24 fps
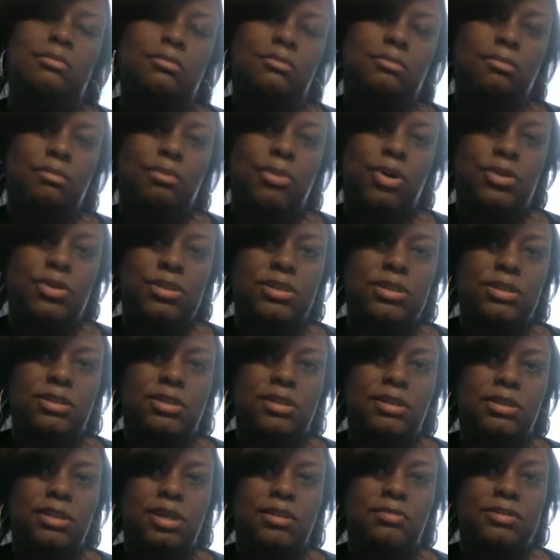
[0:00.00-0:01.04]
most
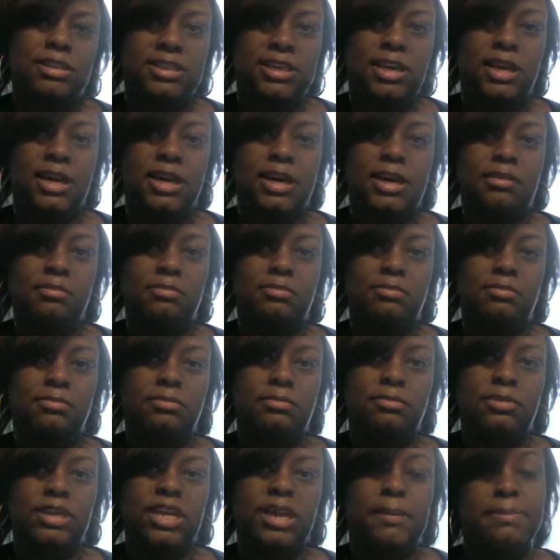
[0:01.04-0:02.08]
of the time,
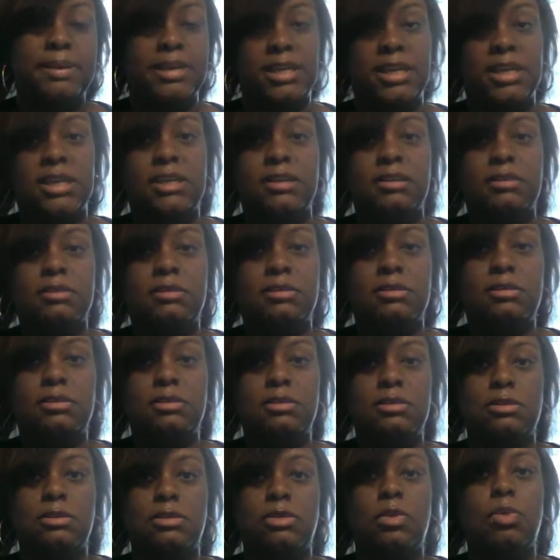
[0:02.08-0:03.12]
it
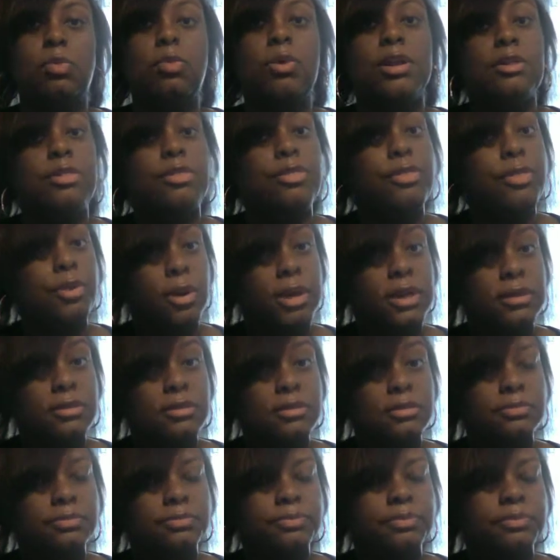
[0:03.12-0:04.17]
begins with a
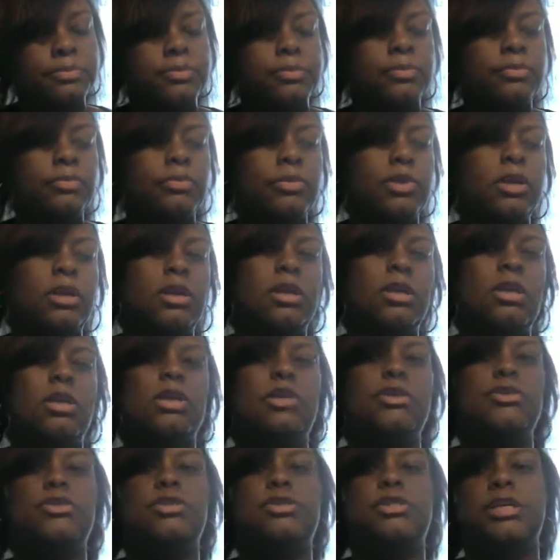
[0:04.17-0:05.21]
thought.
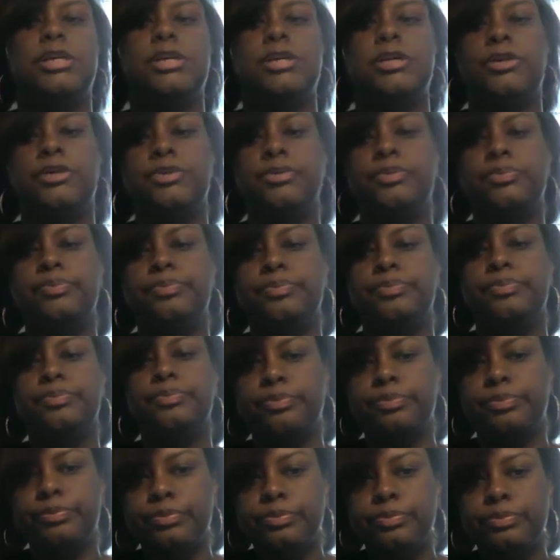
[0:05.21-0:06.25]
So,
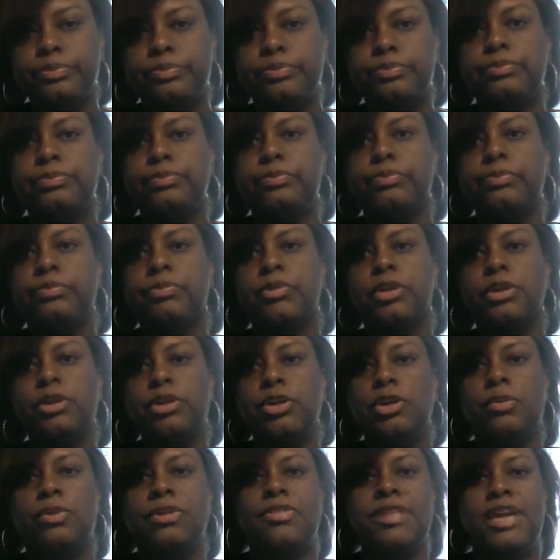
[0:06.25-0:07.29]

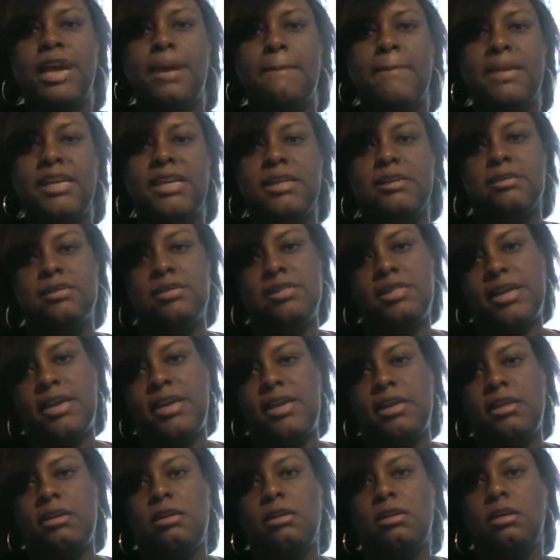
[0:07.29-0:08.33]
with that being
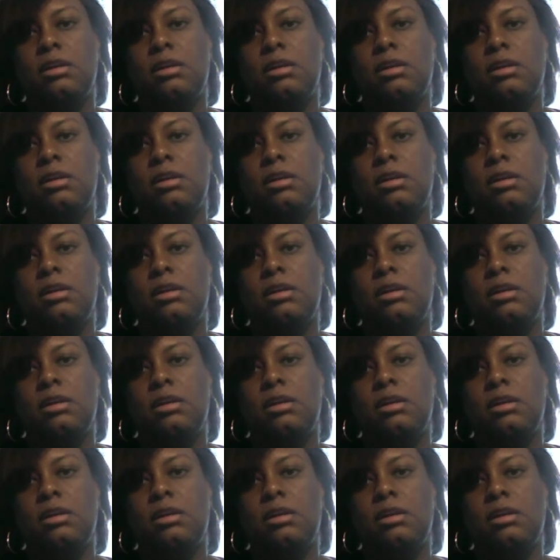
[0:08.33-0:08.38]
said,